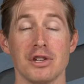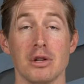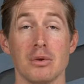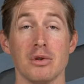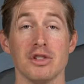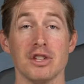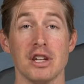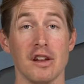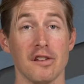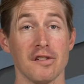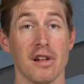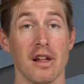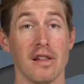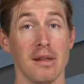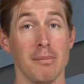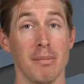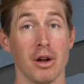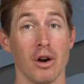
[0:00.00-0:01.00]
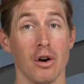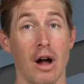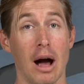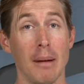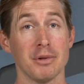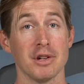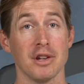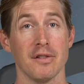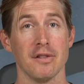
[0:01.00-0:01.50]
and you just need a slightly bigger
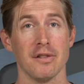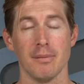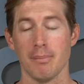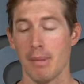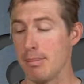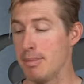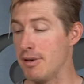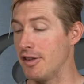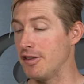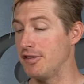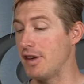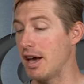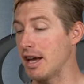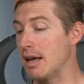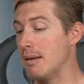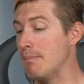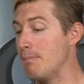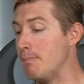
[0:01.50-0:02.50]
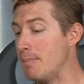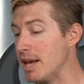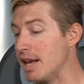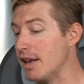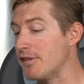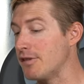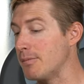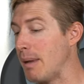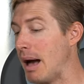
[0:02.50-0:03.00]
option. It might be the second
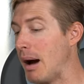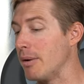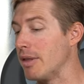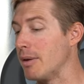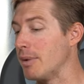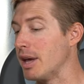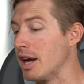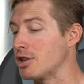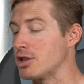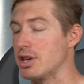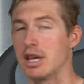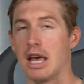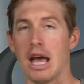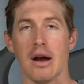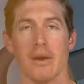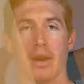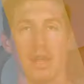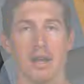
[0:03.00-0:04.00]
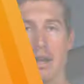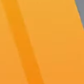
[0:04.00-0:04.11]
biggest Maui that we actually carry.